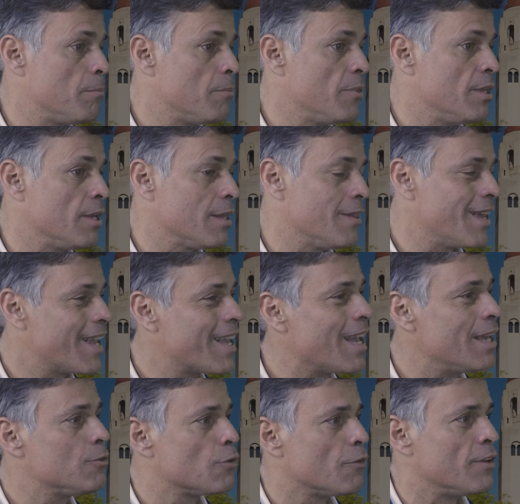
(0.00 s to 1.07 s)
the
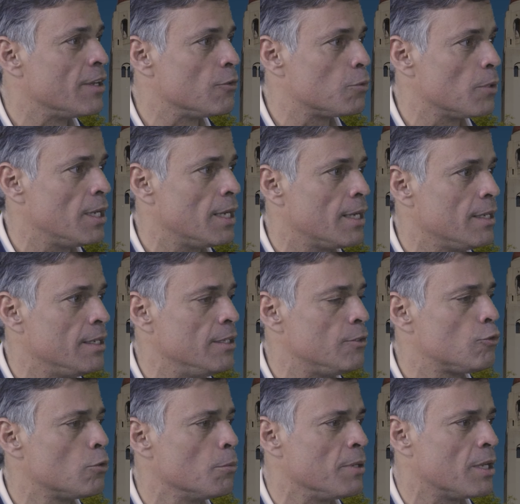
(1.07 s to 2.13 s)
case of Venezuela
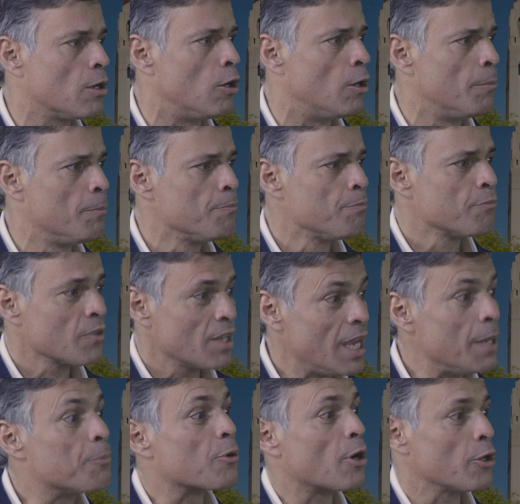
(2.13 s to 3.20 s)
needs to become
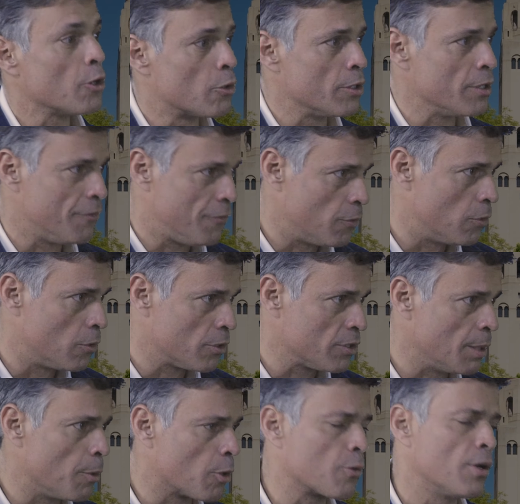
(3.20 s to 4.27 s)
a priority for
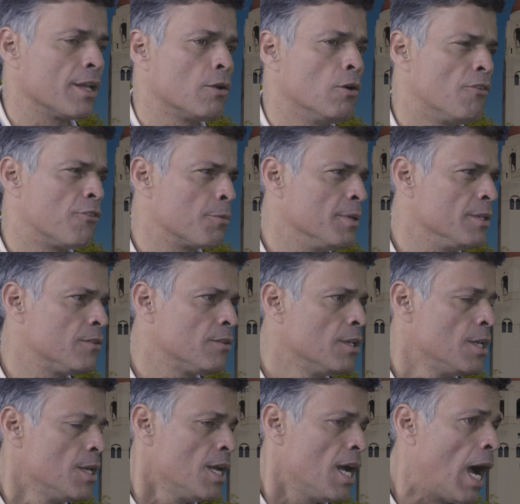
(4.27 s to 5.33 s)
democratic governments.
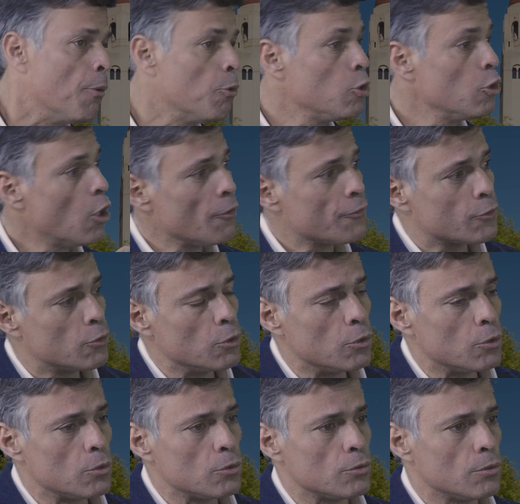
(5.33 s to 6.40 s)
I would love
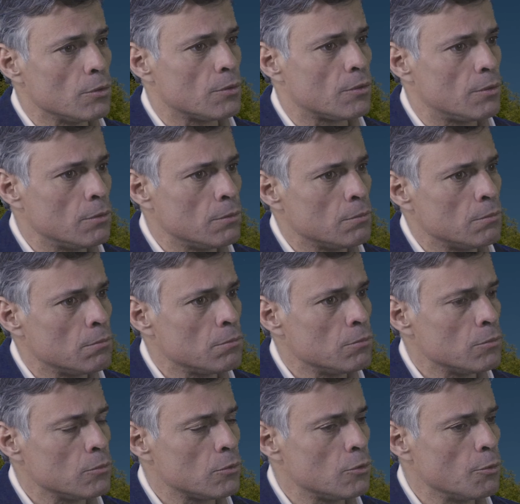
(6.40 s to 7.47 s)
to
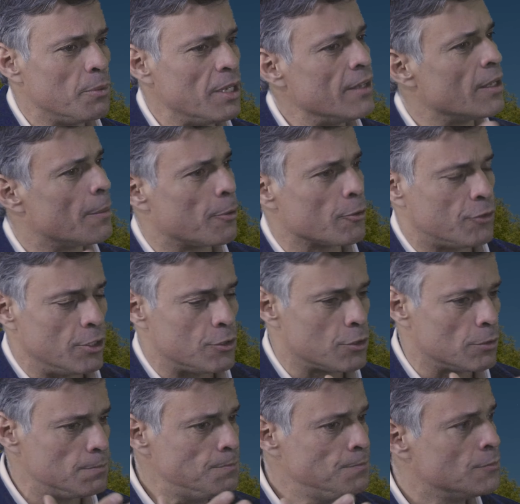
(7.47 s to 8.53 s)
be in the
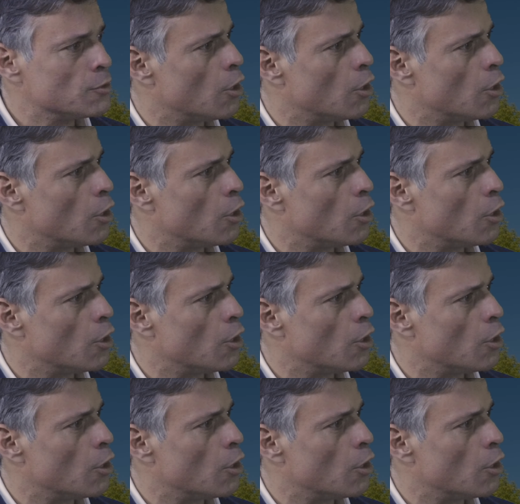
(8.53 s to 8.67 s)
position